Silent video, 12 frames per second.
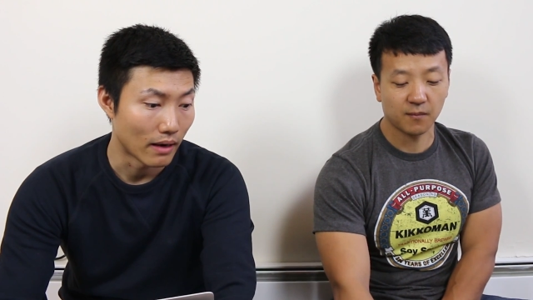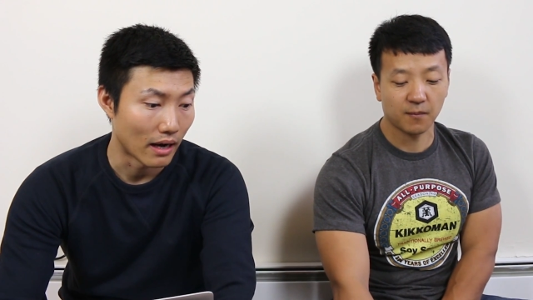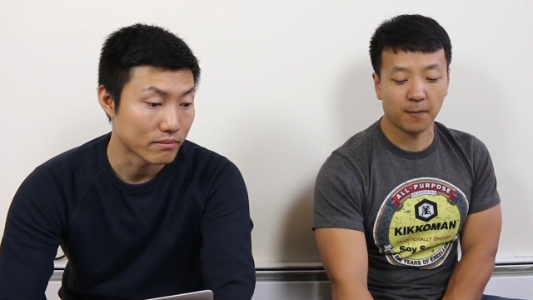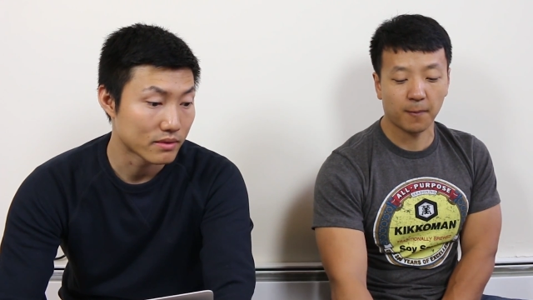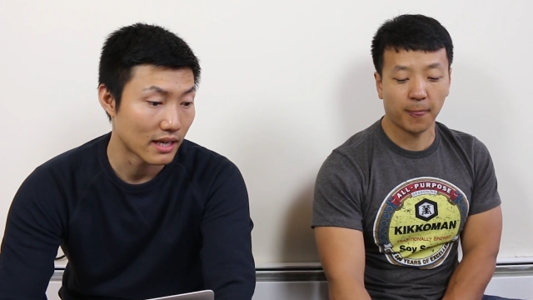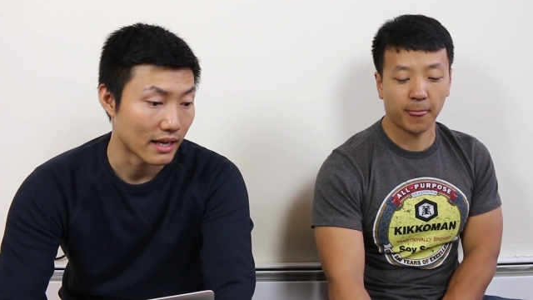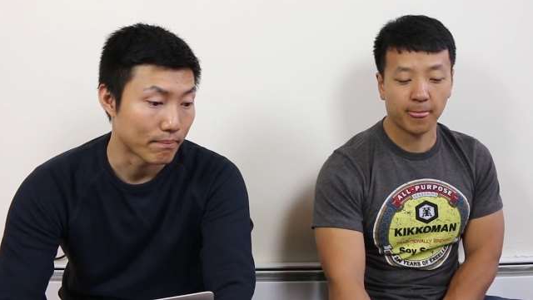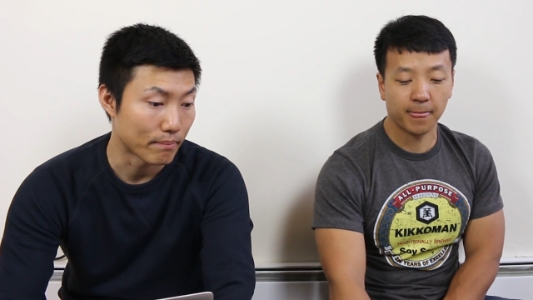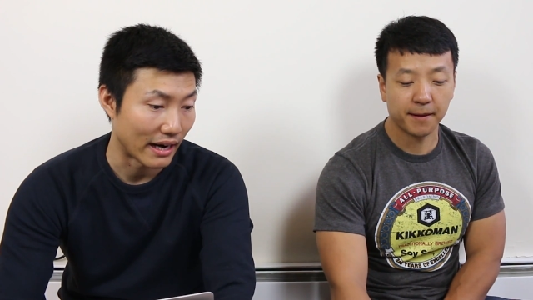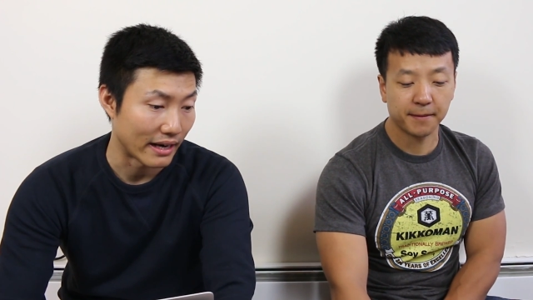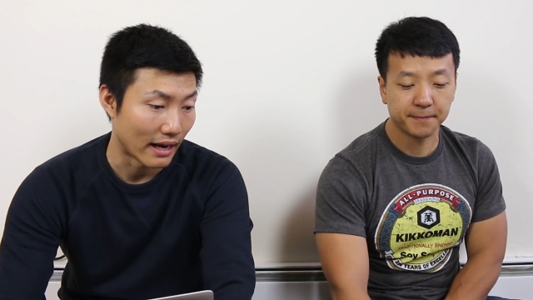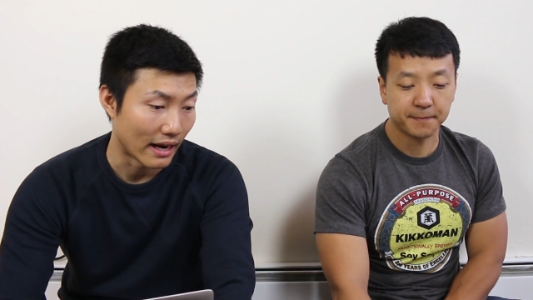Speaker 1: I'm saying,
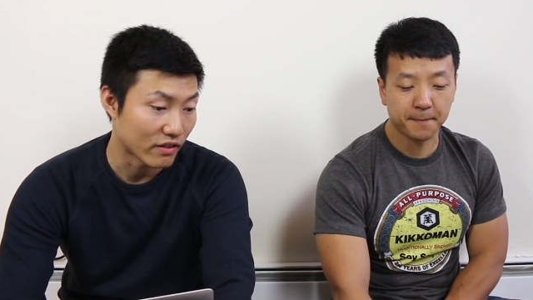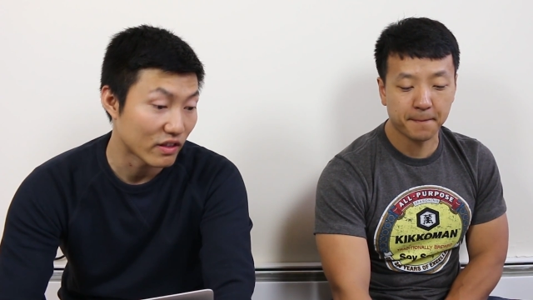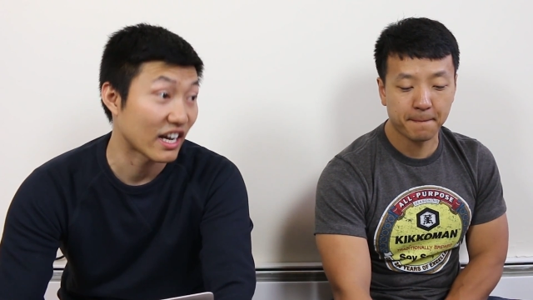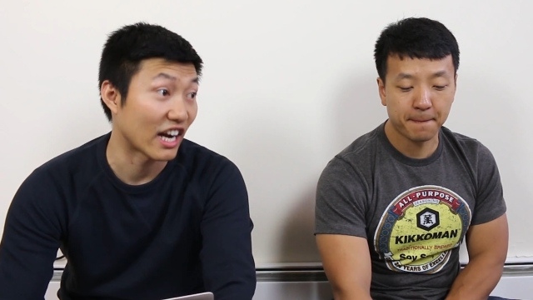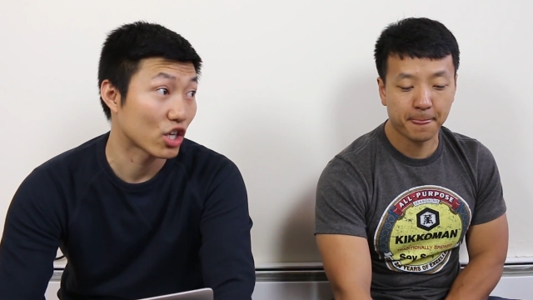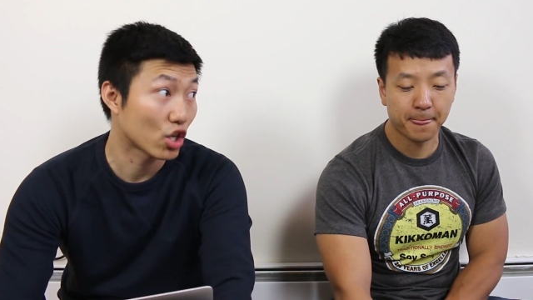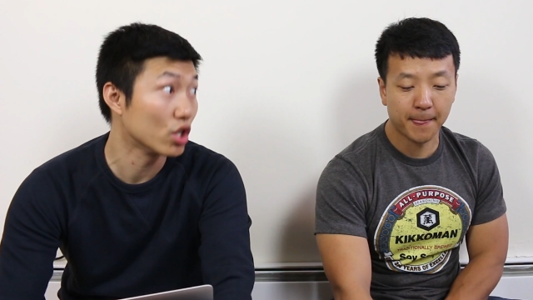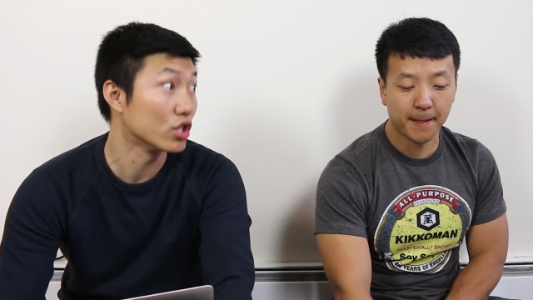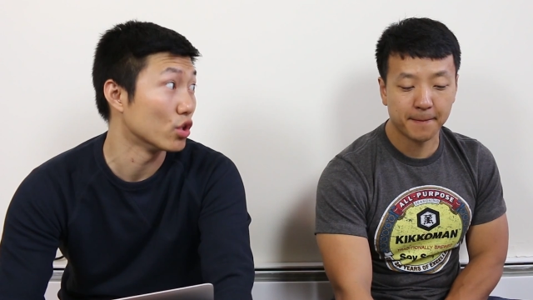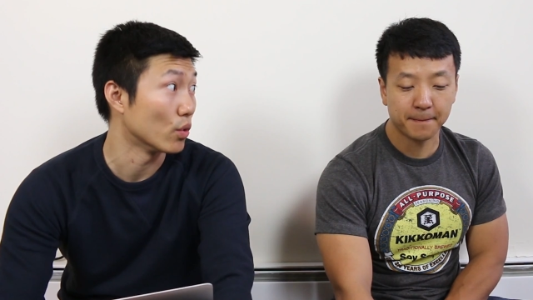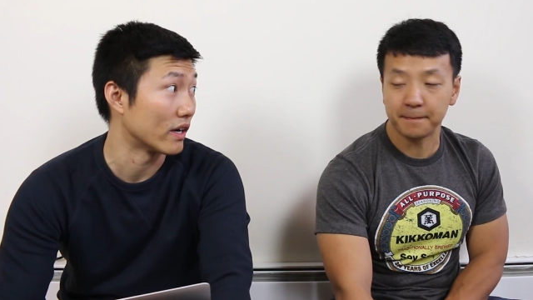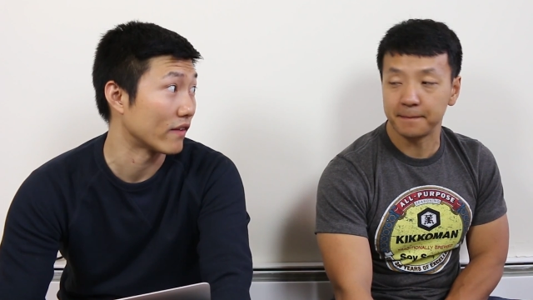but I think I
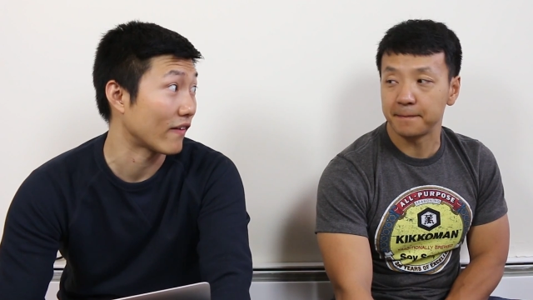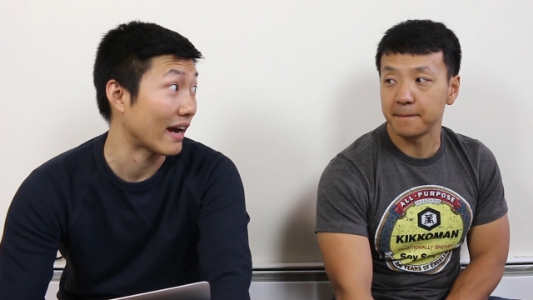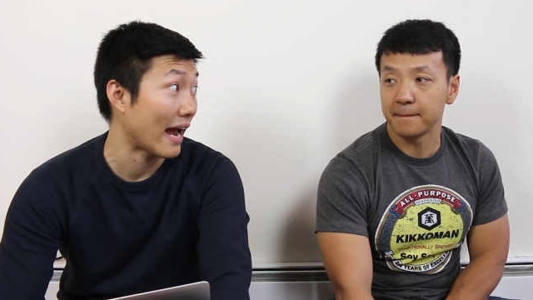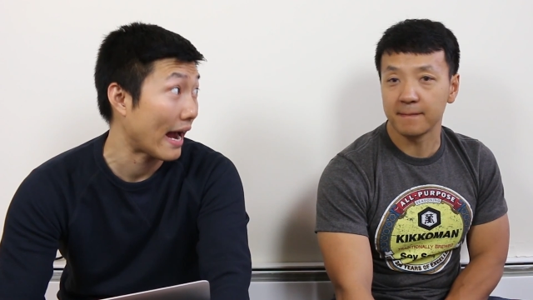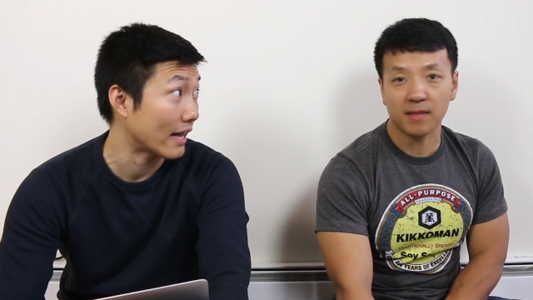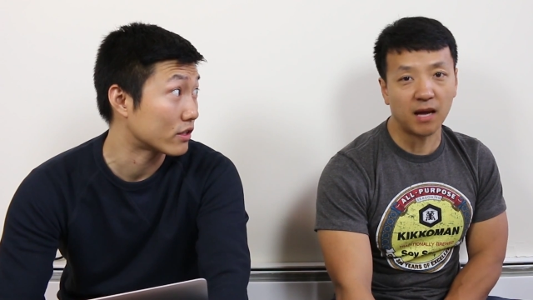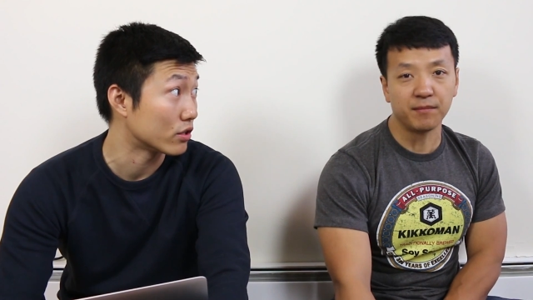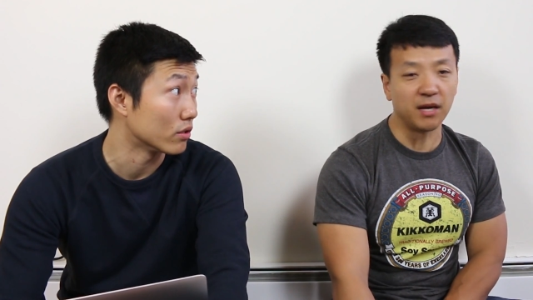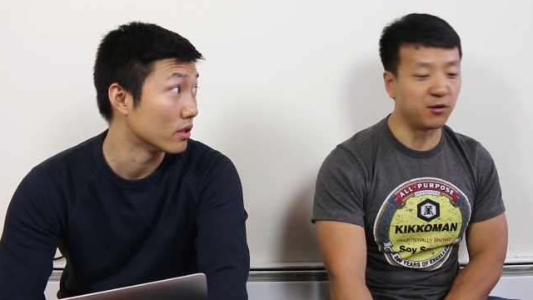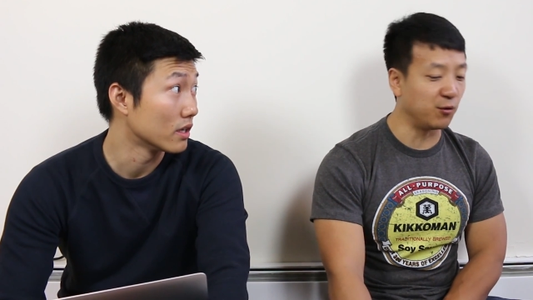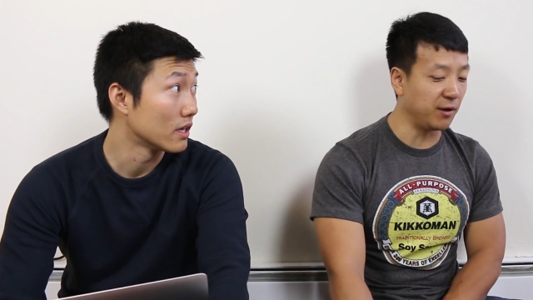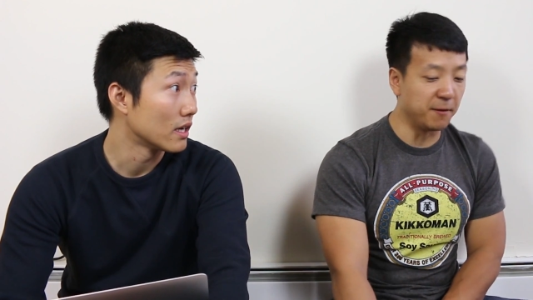could do it if I had to. I'm
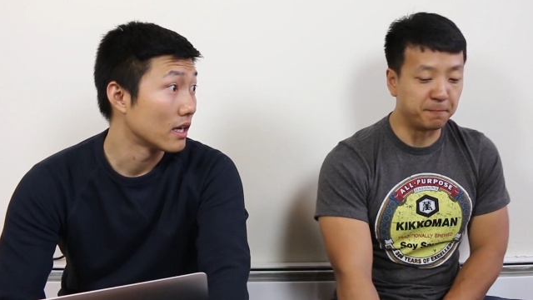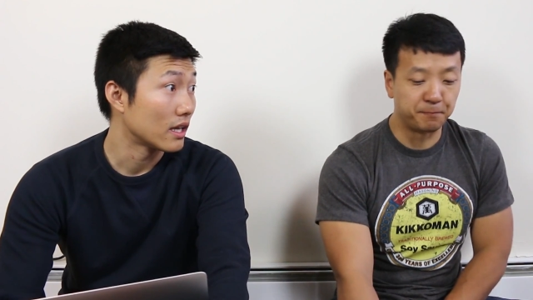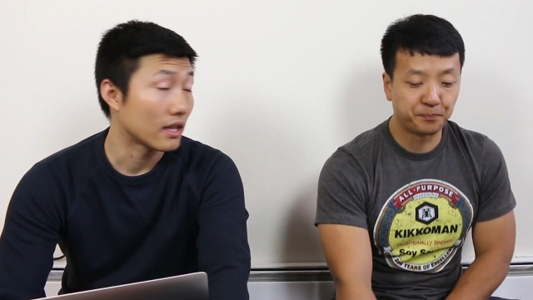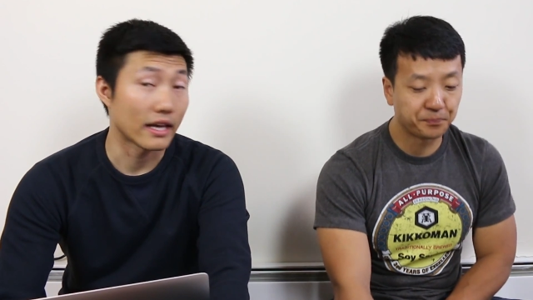not doing it.